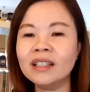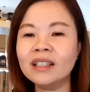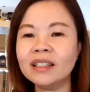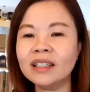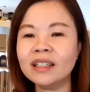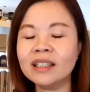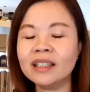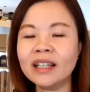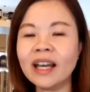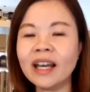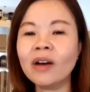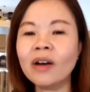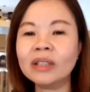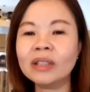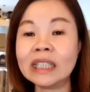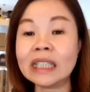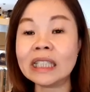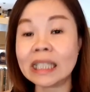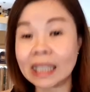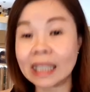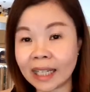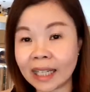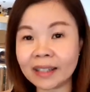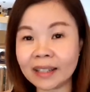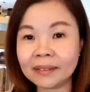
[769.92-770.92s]
in a healthy
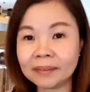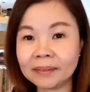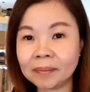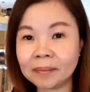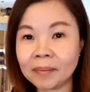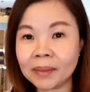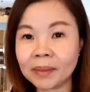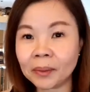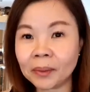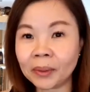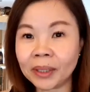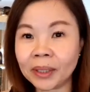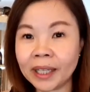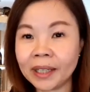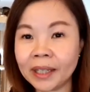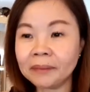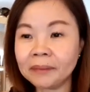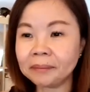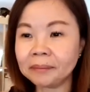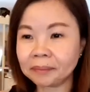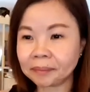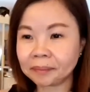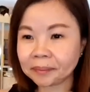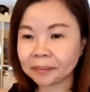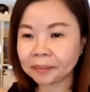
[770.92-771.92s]
state. Okay.
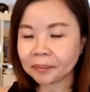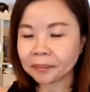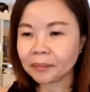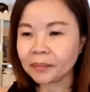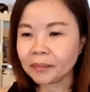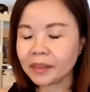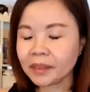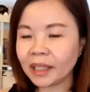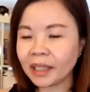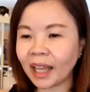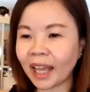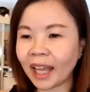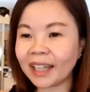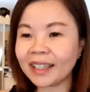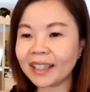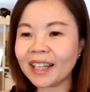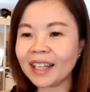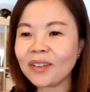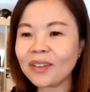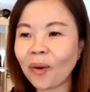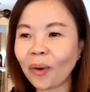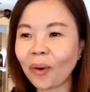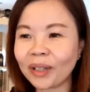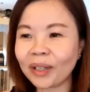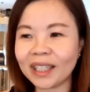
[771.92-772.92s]
And then,
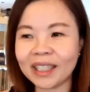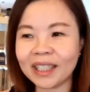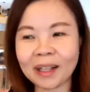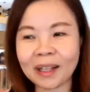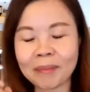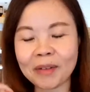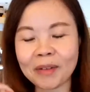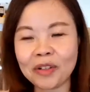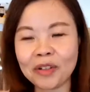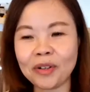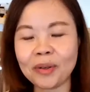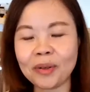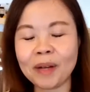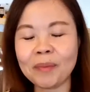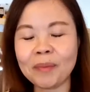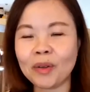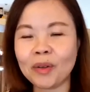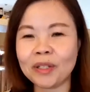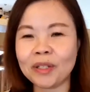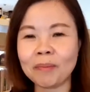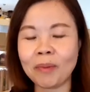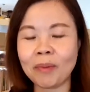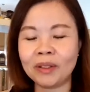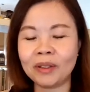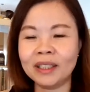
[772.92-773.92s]
number 3 one, most
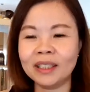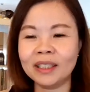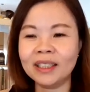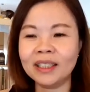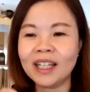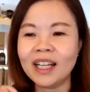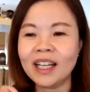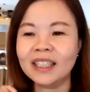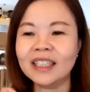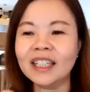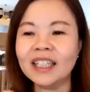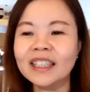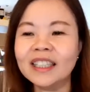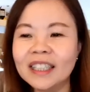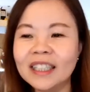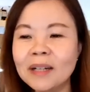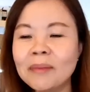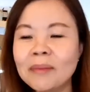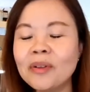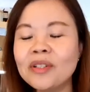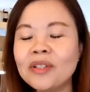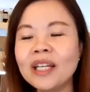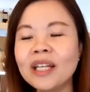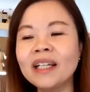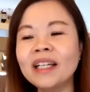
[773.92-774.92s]
important, the
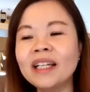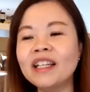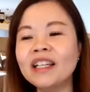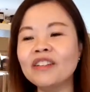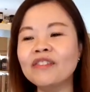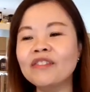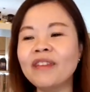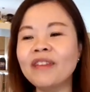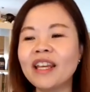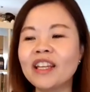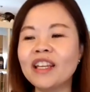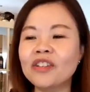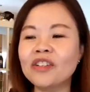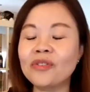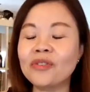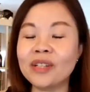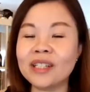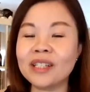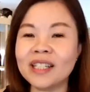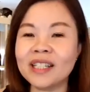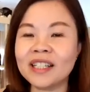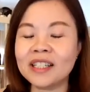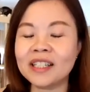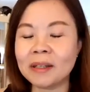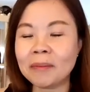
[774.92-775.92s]
thermogenic effect
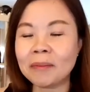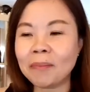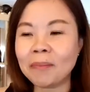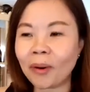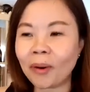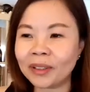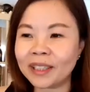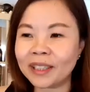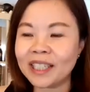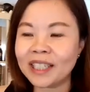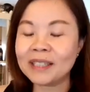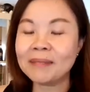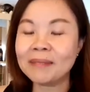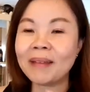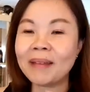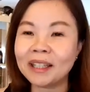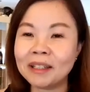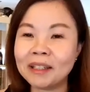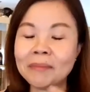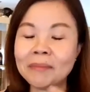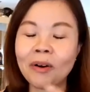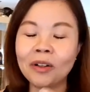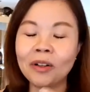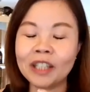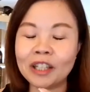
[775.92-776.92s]
increases the body's
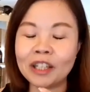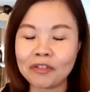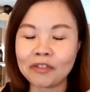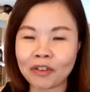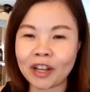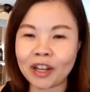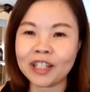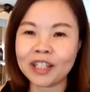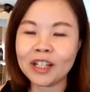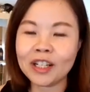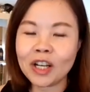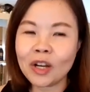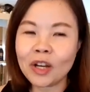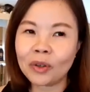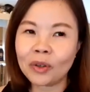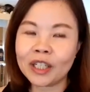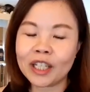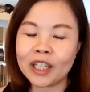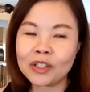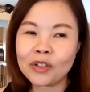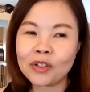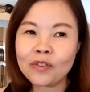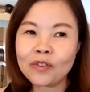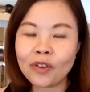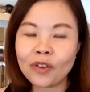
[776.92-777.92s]
metabolic rate.
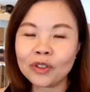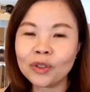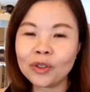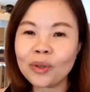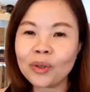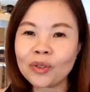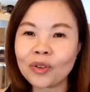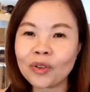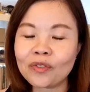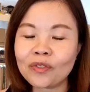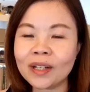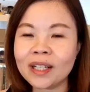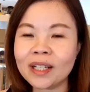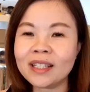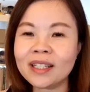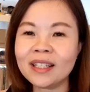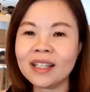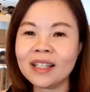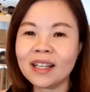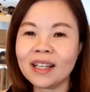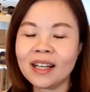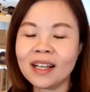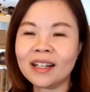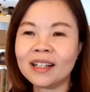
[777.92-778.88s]
Okay, so for those of us,